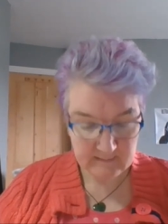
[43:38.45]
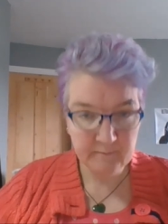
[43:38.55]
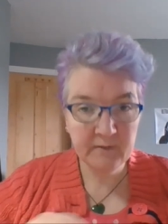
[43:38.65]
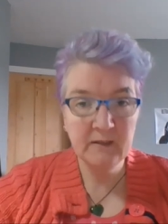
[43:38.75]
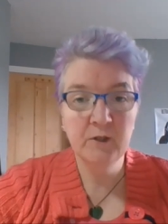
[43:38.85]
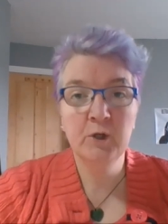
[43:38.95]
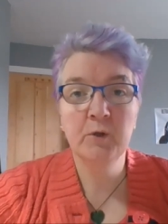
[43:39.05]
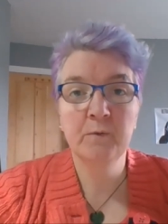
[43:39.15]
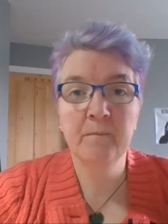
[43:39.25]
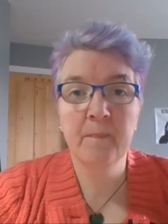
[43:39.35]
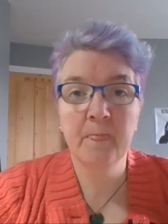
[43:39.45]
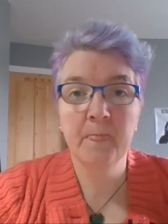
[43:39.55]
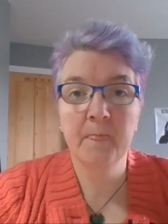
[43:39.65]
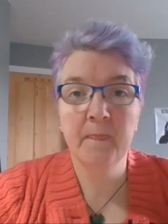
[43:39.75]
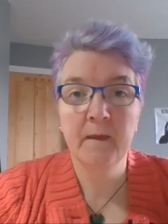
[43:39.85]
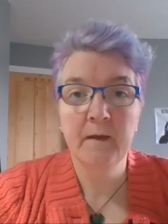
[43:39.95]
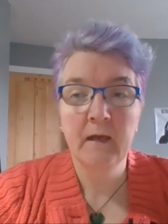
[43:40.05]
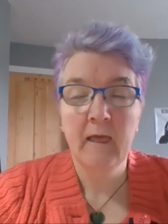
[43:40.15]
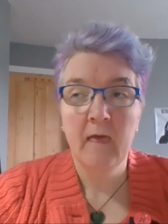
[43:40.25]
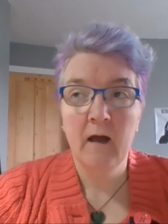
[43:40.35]
Something new.
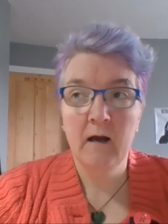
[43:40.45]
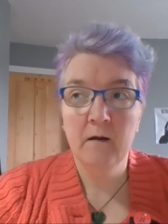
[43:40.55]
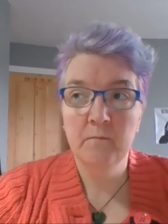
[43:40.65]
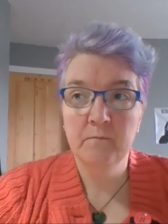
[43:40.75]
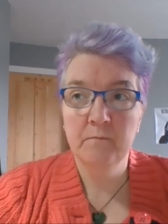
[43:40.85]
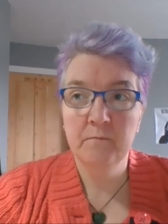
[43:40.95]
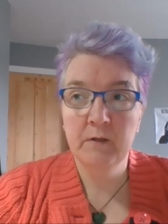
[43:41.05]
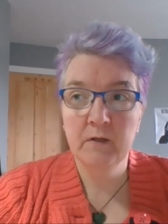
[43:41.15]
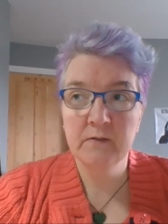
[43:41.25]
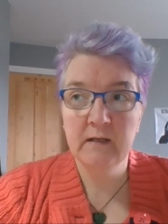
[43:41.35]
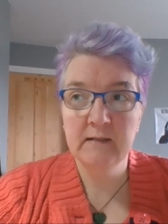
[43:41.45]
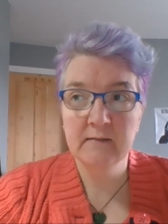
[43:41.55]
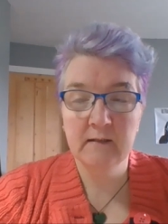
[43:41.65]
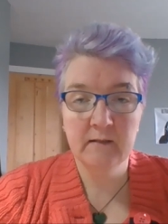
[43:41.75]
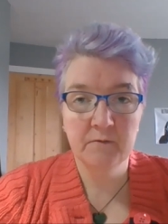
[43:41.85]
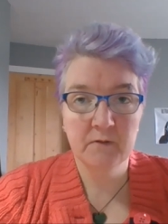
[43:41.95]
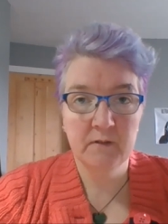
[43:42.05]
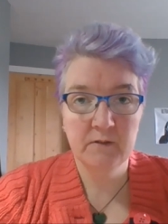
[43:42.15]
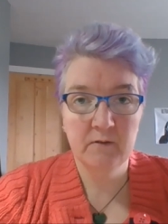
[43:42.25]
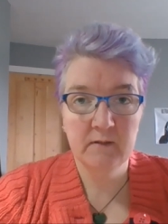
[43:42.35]
Um, because I decided I was
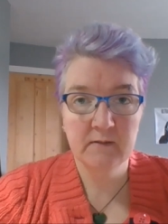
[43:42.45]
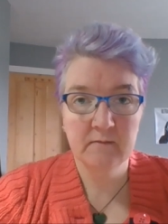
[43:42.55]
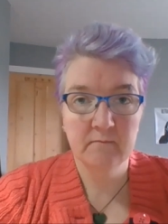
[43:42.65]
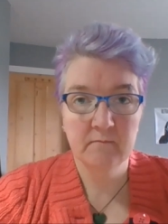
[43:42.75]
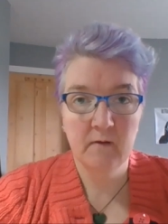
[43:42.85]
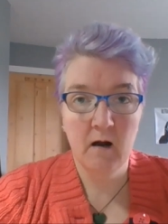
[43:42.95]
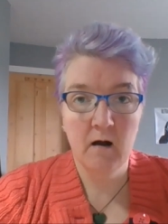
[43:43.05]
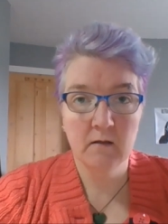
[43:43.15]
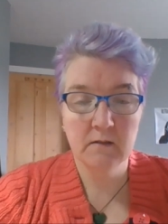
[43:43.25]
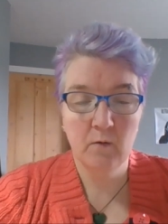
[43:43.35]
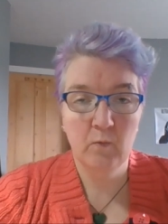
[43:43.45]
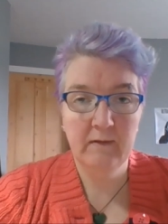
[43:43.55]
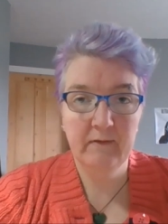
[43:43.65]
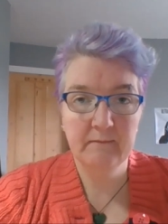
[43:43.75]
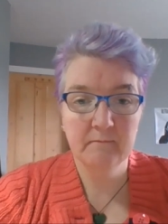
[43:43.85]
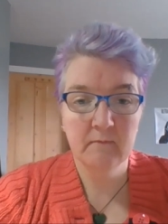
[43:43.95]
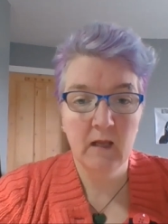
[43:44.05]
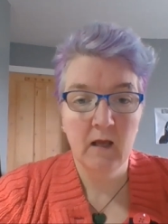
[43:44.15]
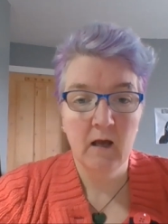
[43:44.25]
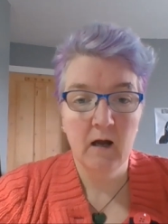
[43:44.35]
going to do this art weaving,
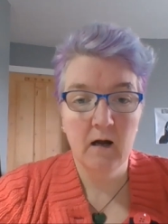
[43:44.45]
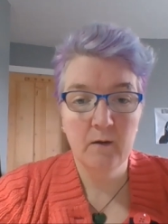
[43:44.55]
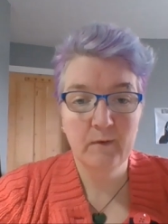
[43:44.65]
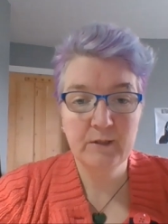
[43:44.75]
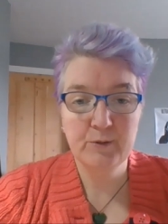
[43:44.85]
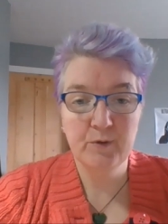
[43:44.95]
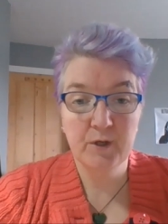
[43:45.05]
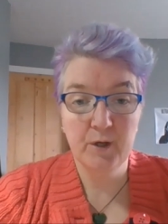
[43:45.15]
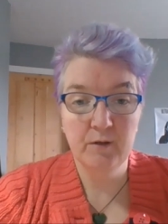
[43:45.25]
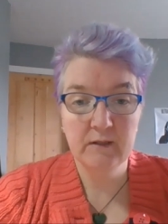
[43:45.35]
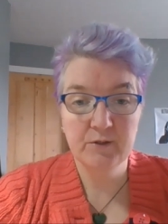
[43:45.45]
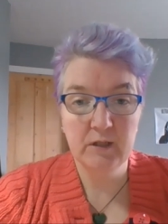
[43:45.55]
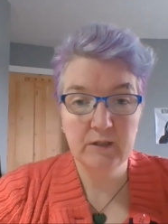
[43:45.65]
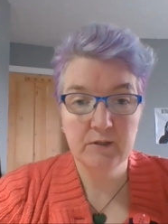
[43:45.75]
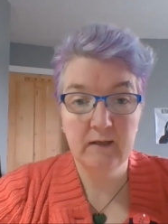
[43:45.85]
I went to the Cone Exchange.